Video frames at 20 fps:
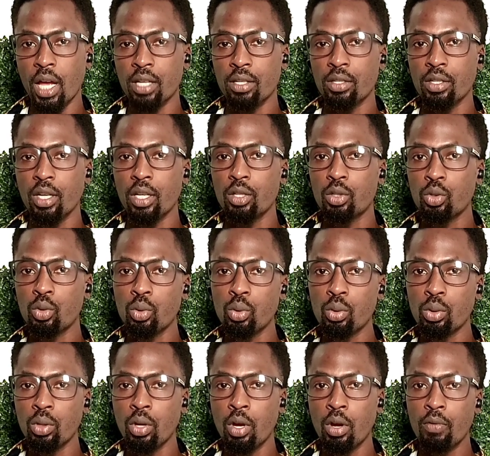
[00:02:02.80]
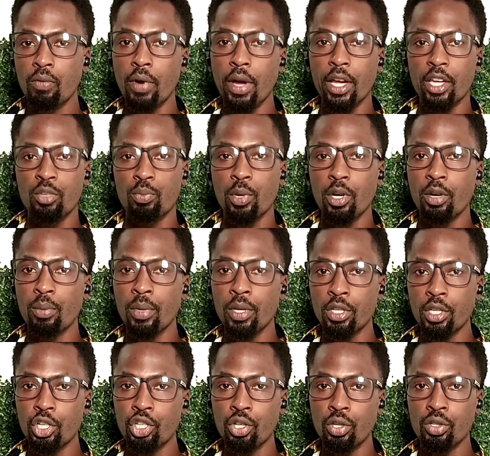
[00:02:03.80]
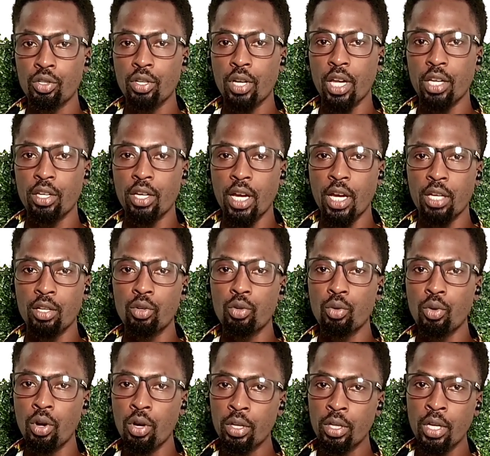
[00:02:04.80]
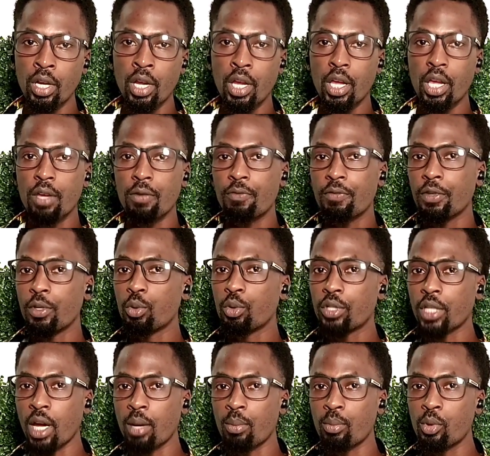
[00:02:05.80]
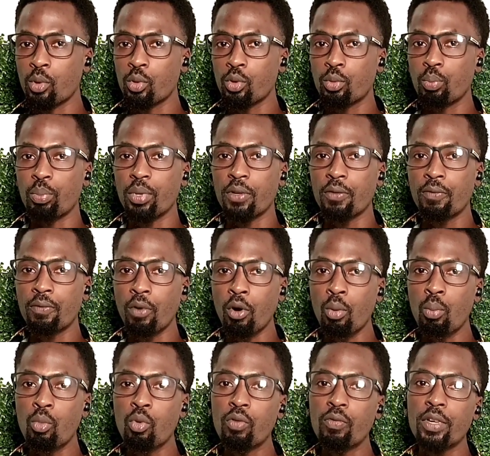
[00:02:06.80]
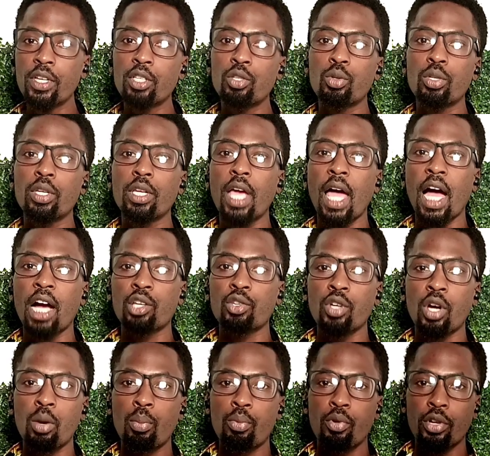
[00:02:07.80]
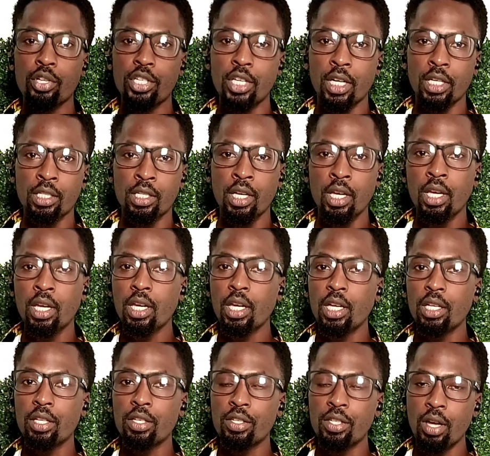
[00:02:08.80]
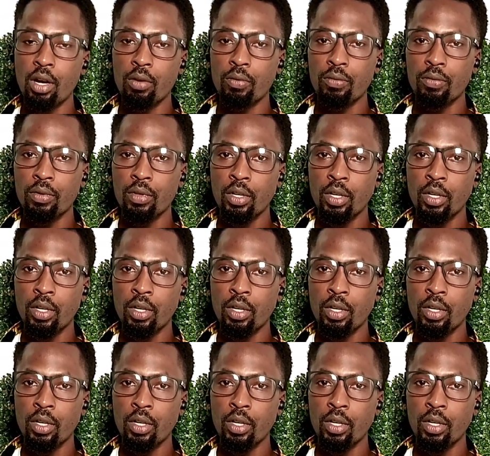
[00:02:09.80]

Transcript: as a tool for experimentation so that you can run a few samples before moving to the actual project itself.